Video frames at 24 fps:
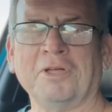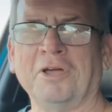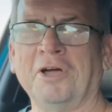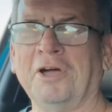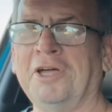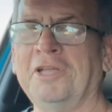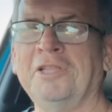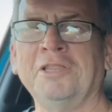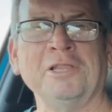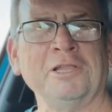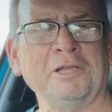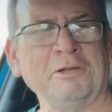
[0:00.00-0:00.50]

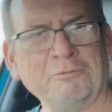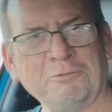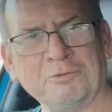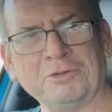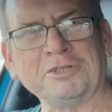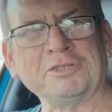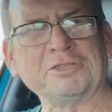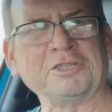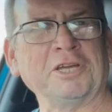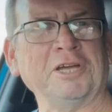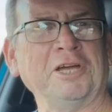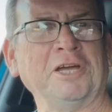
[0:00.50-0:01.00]
I love
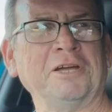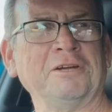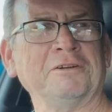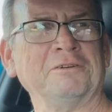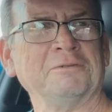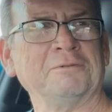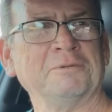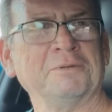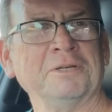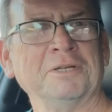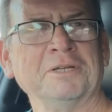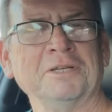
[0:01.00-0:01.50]
this car.
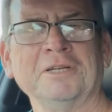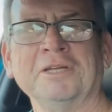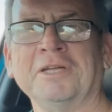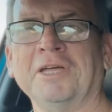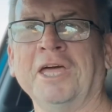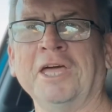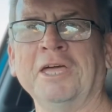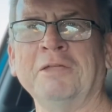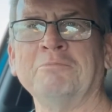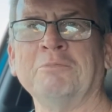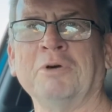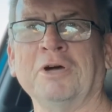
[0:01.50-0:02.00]

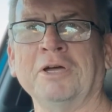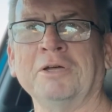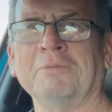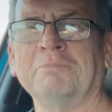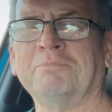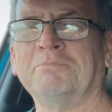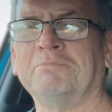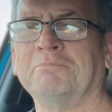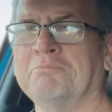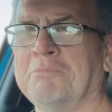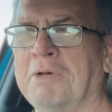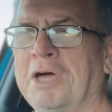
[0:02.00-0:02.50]
And my
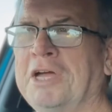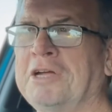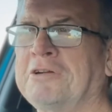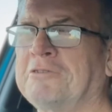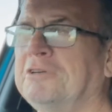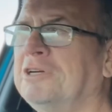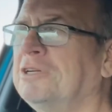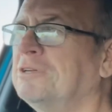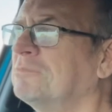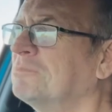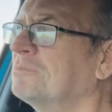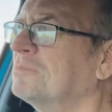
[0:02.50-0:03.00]

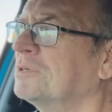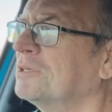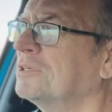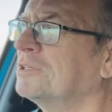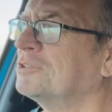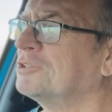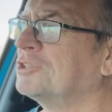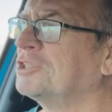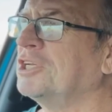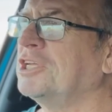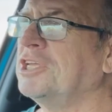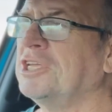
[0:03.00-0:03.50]
Margaret,
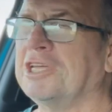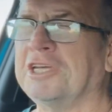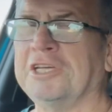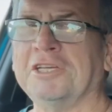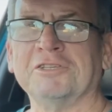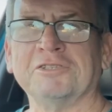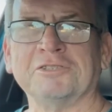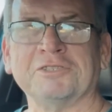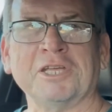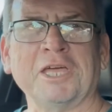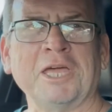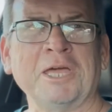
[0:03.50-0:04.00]
she
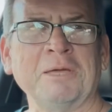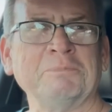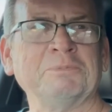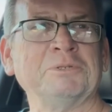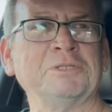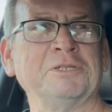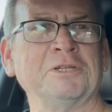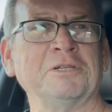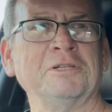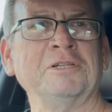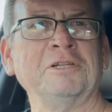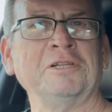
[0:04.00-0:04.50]
is
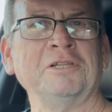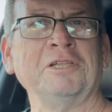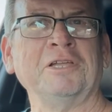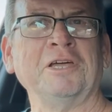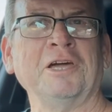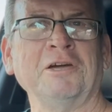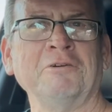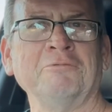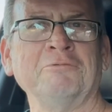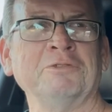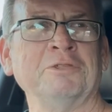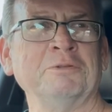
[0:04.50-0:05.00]
absolutely
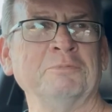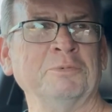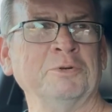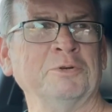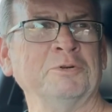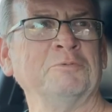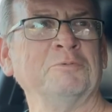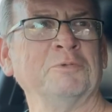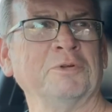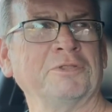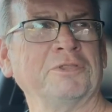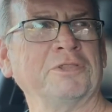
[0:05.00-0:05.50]
over the
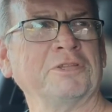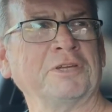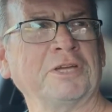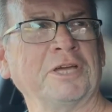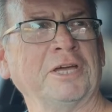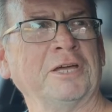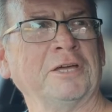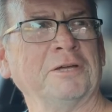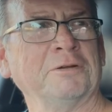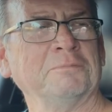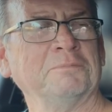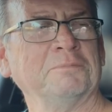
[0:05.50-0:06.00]
moon with the
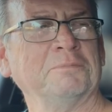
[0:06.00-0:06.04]
car.